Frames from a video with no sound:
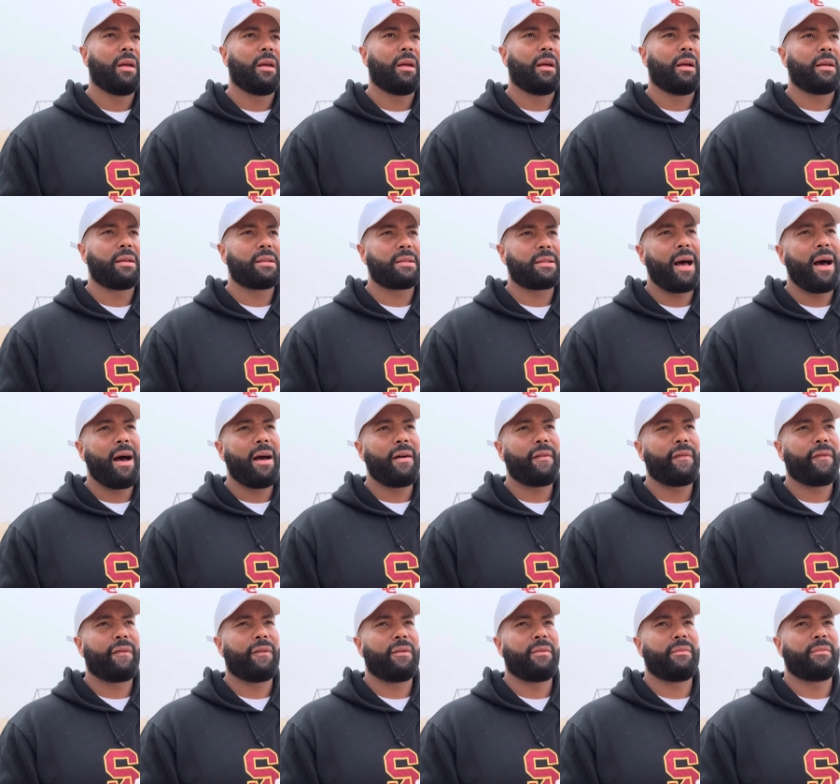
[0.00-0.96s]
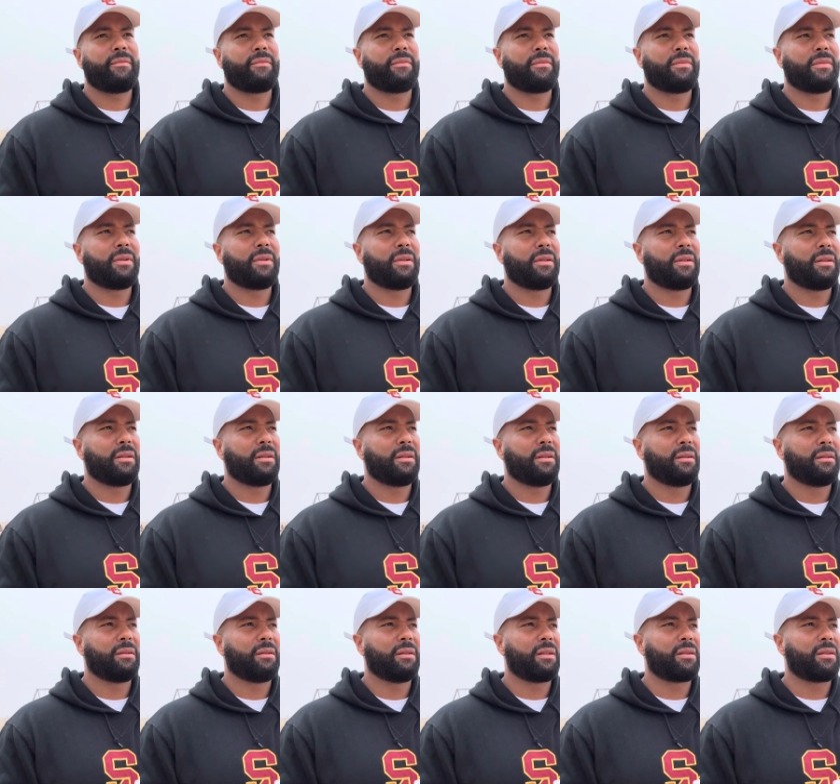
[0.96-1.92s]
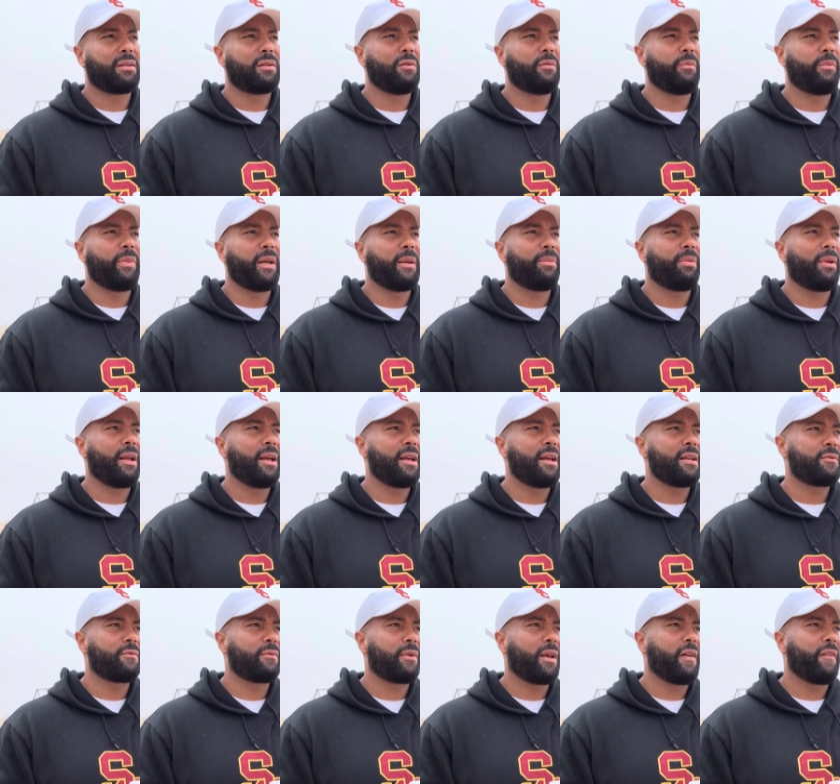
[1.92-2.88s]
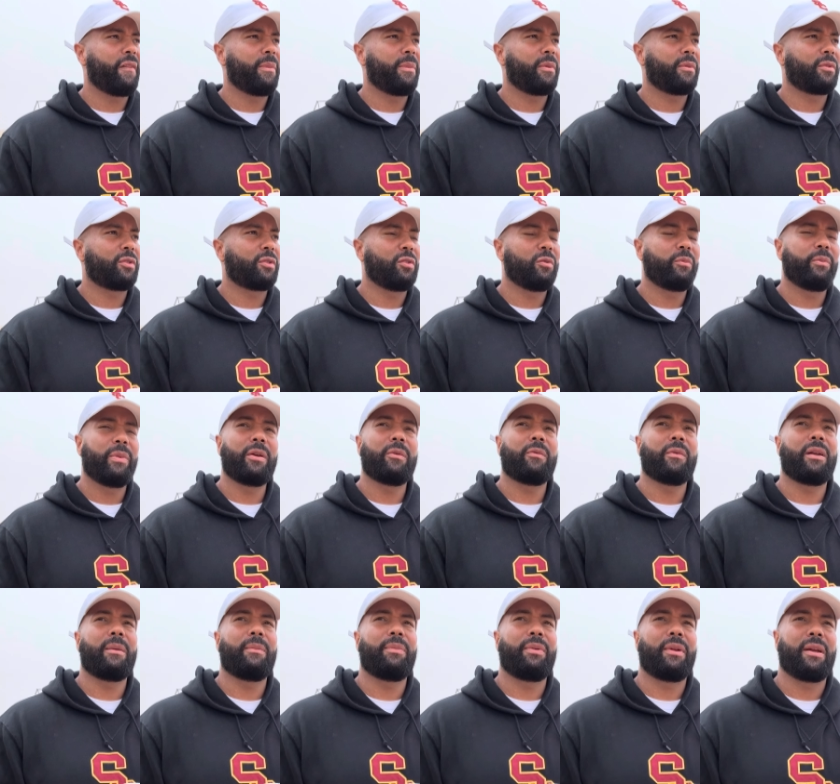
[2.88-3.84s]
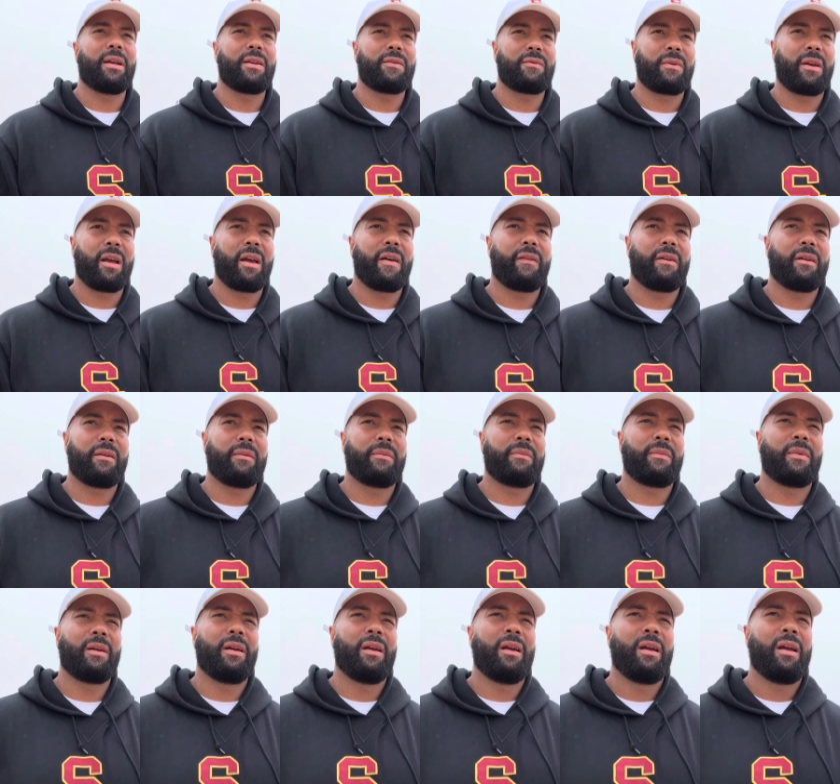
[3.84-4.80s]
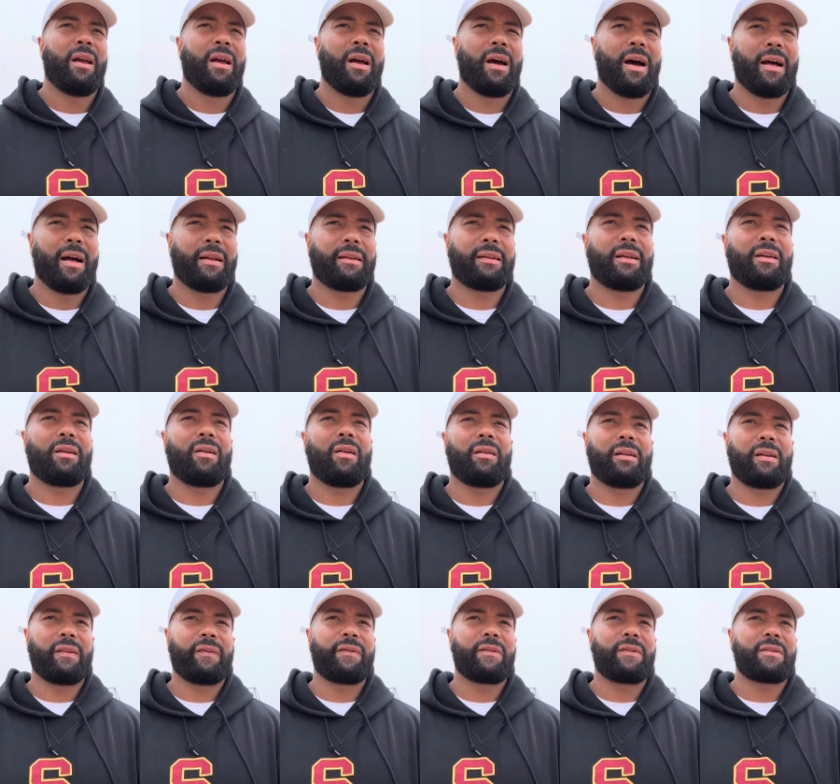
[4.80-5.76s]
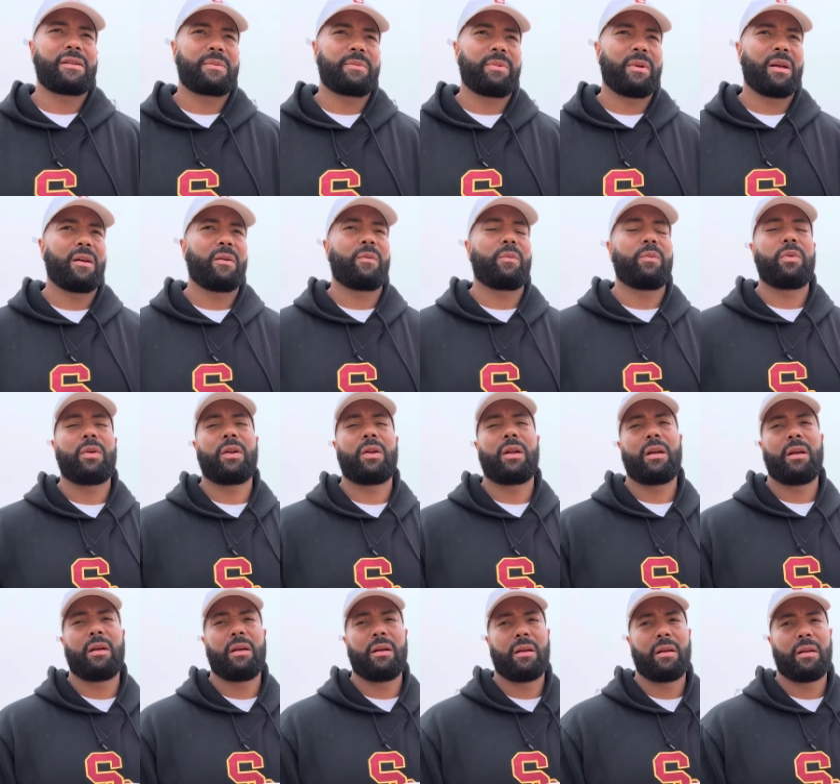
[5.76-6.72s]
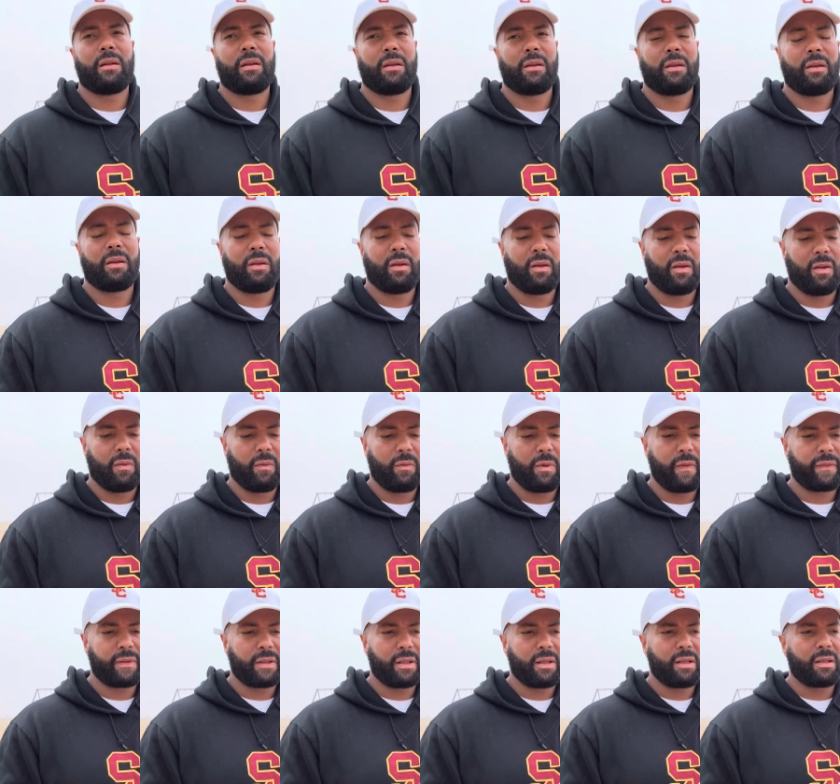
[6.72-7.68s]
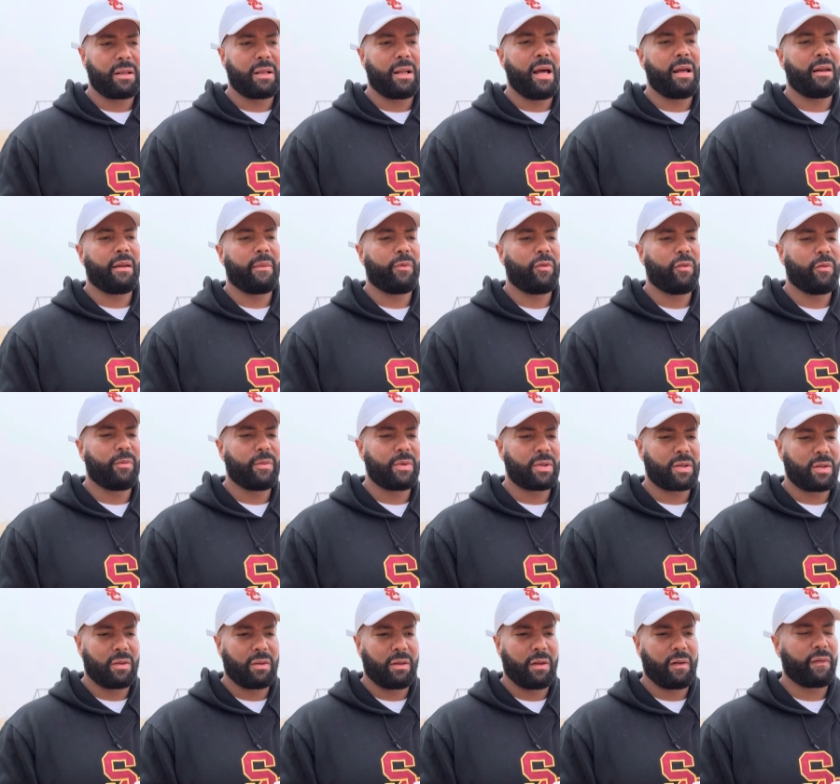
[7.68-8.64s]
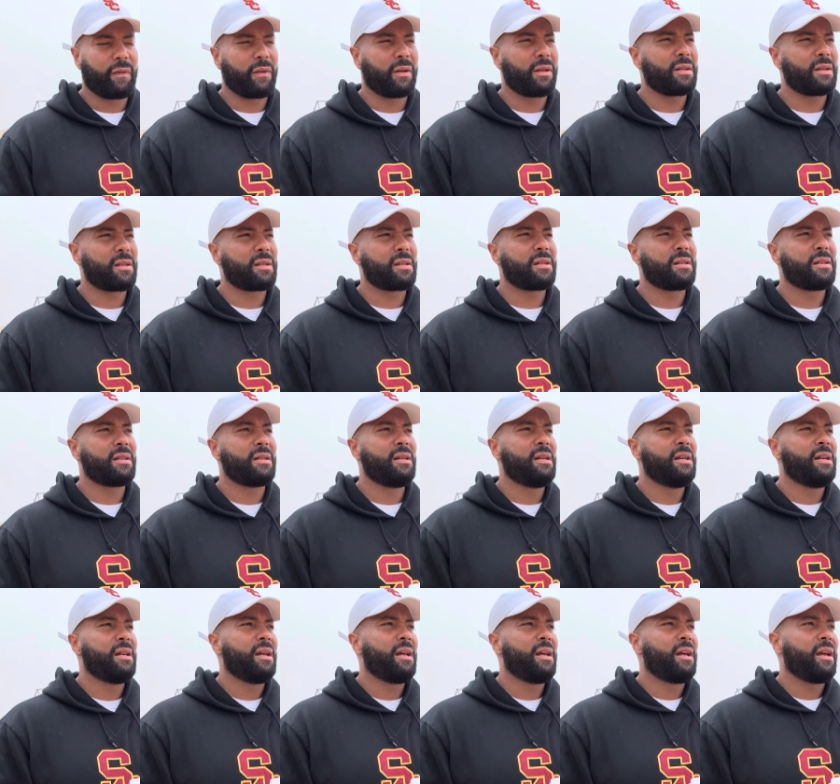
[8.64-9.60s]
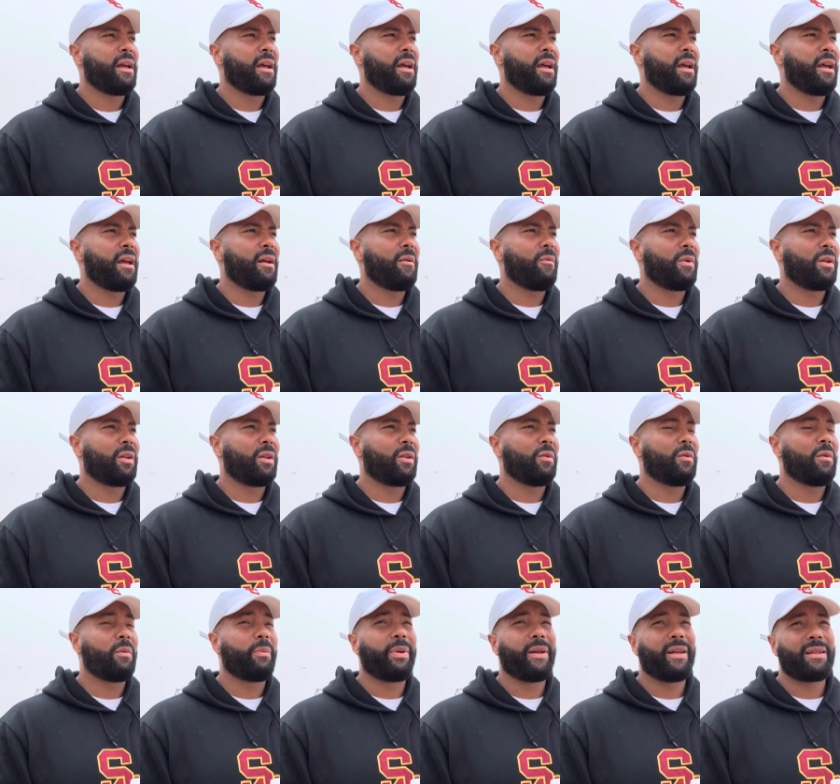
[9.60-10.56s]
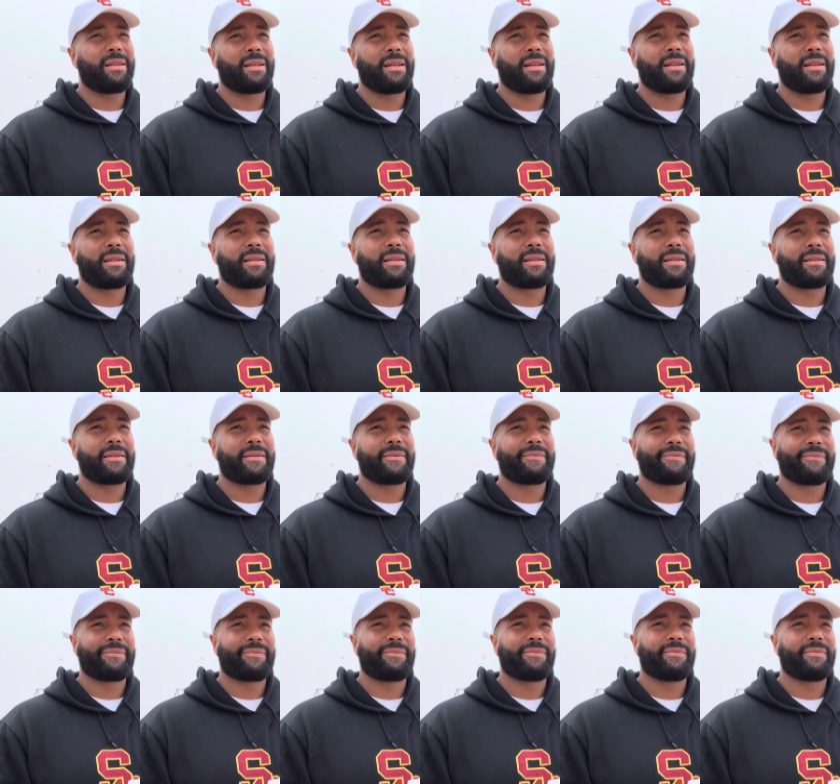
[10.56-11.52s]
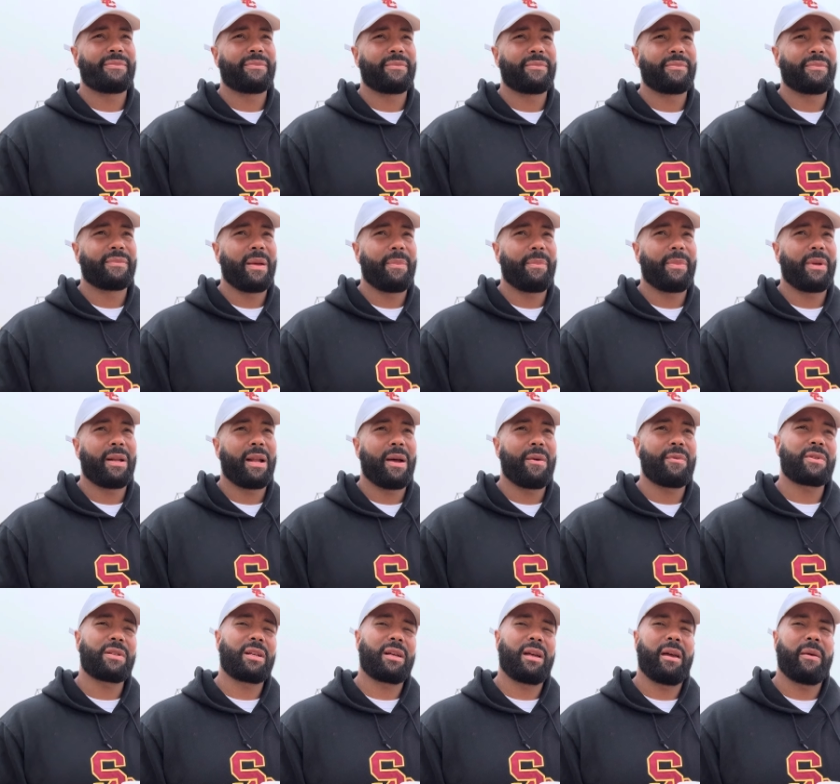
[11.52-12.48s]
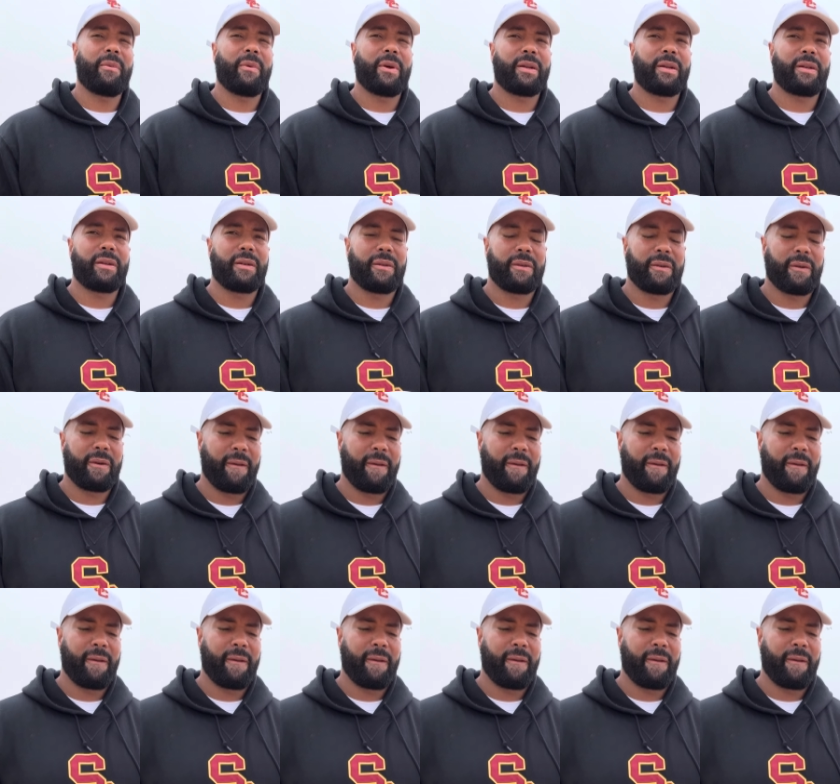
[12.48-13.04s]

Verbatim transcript: Aside from the two big plays we gave up, two big running plays we gave up, I think our defense played pretty good. You know, we've seen a lot of improvements on defense, and we threw a pick six. I mean, that was the game right there.